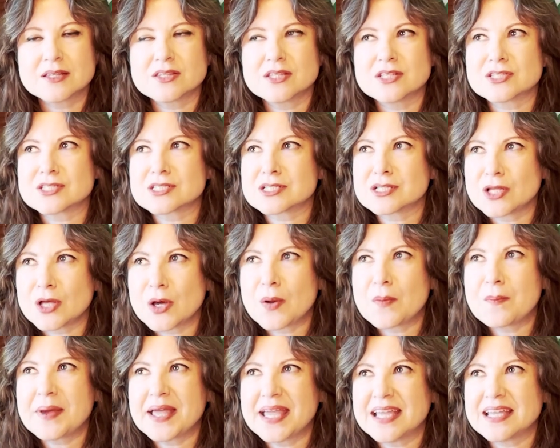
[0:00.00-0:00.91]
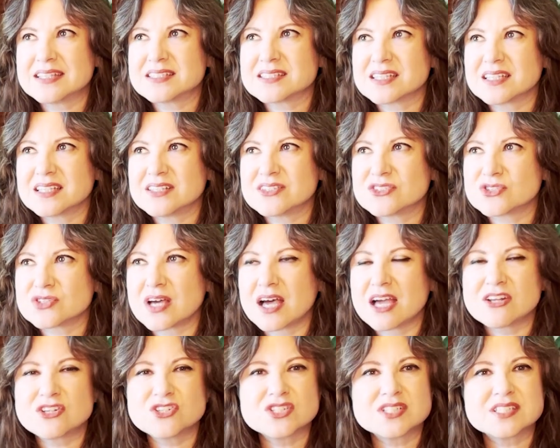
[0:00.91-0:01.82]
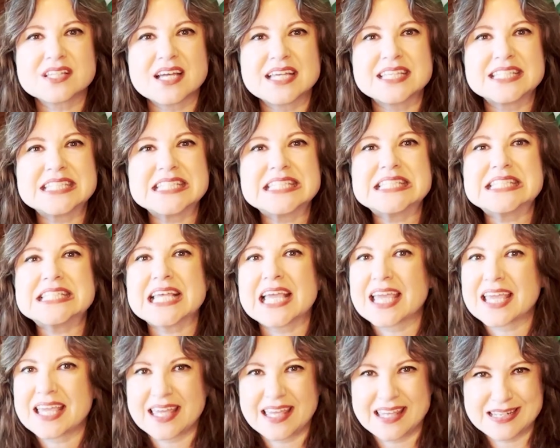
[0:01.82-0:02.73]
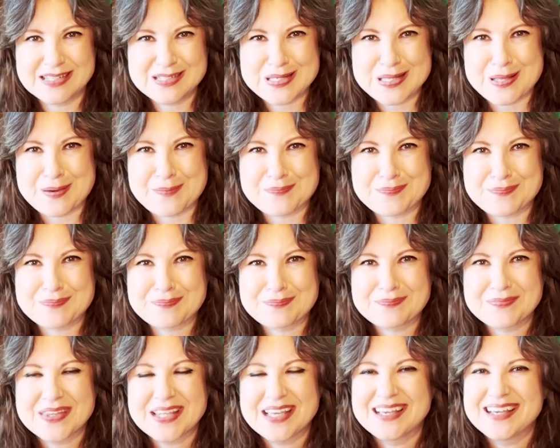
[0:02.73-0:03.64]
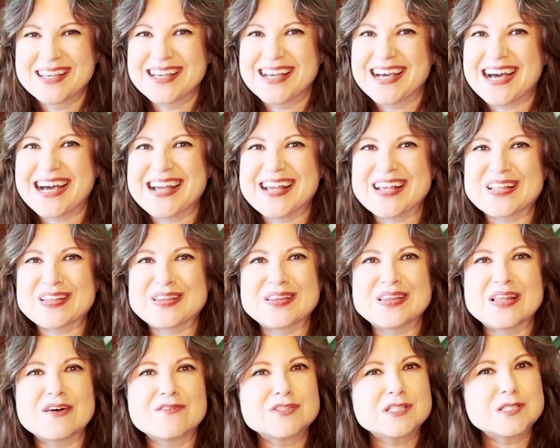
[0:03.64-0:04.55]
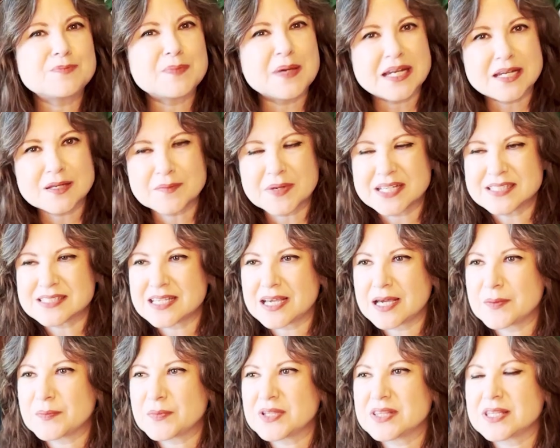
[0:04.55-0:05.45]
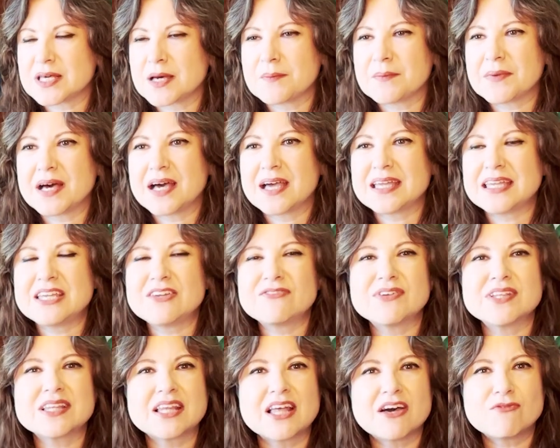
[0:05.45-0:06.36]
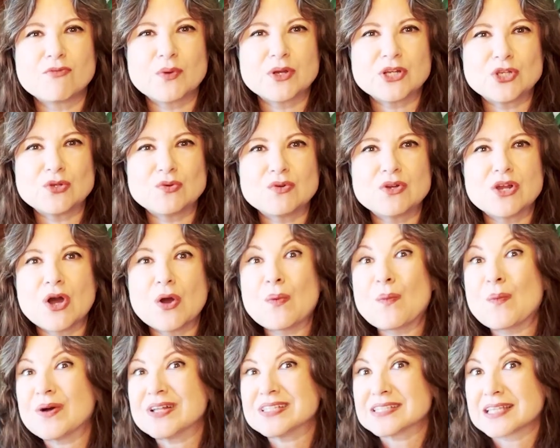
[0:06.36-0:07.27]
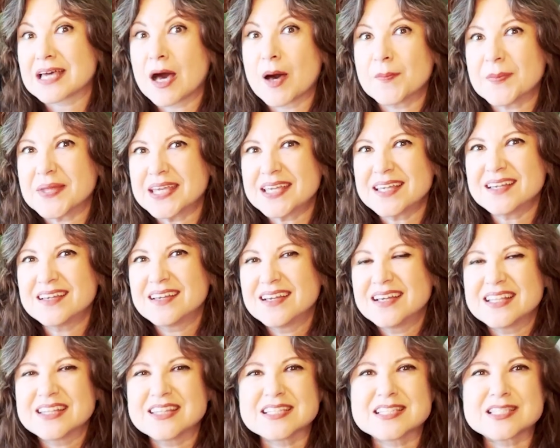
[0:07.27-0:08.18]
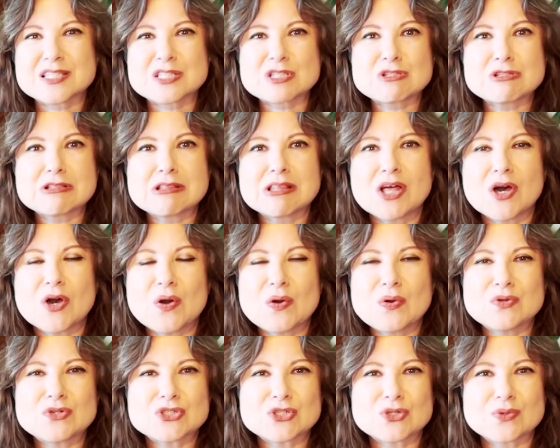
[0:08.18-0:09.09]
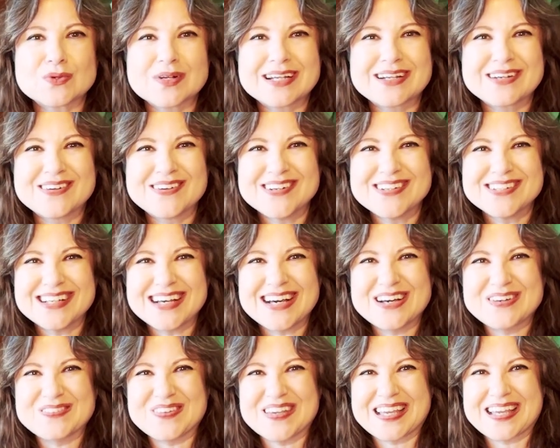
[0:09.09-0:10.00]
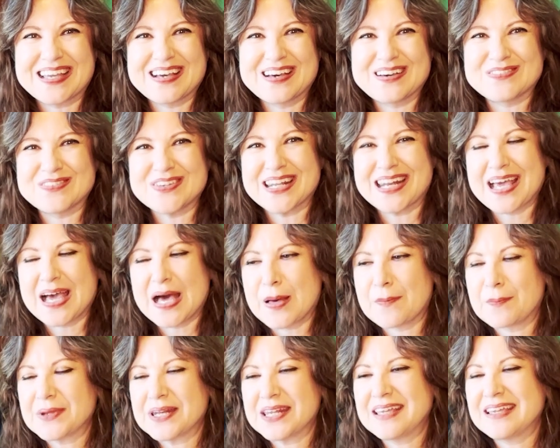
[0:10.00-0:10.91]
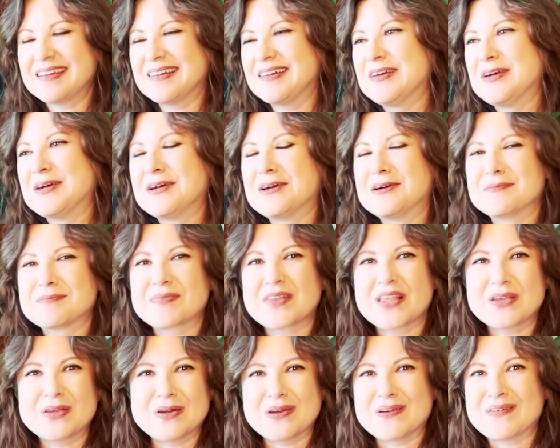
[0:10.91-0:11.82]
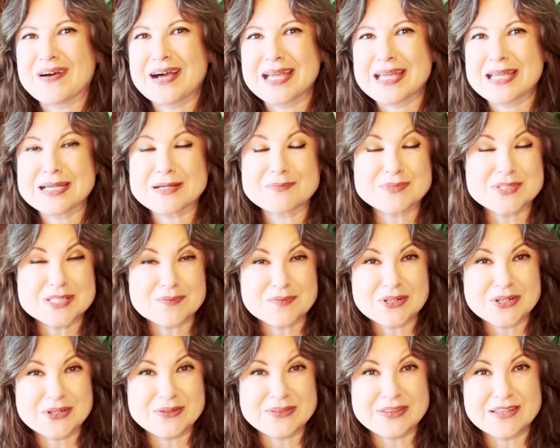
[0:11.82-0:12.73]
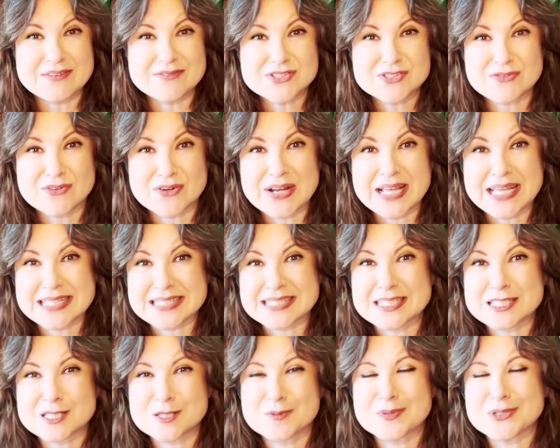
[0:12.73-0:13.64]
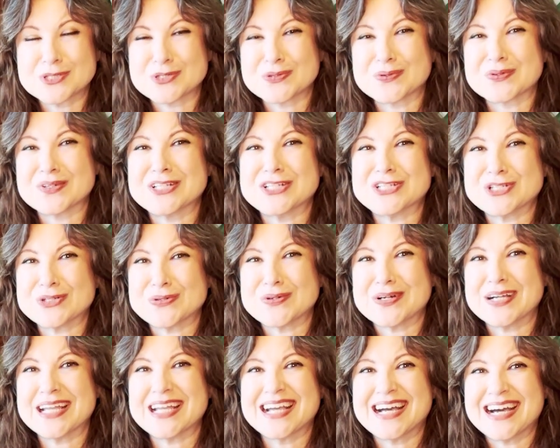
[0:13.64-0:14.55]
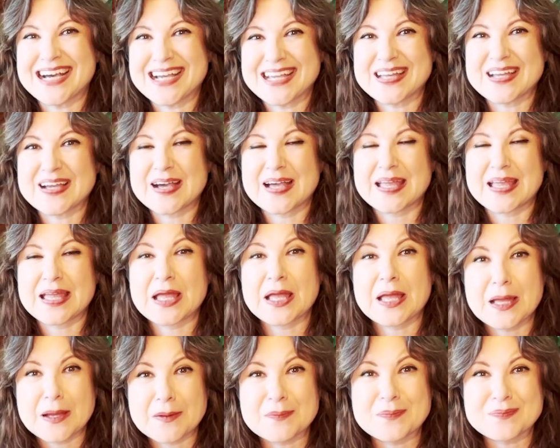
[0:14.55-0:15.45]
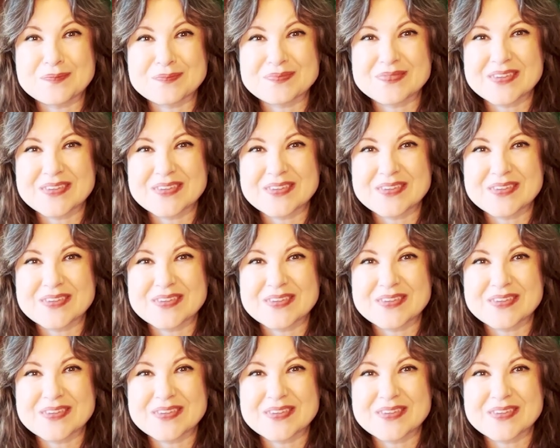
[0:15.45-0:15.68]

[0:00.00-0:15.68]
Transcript: slow pace is, I sink into them. I love spending my time with them. I even love when you know what's coming, the slow trickle of it happening. You know, I am someone who lives for anticipatory joy. I am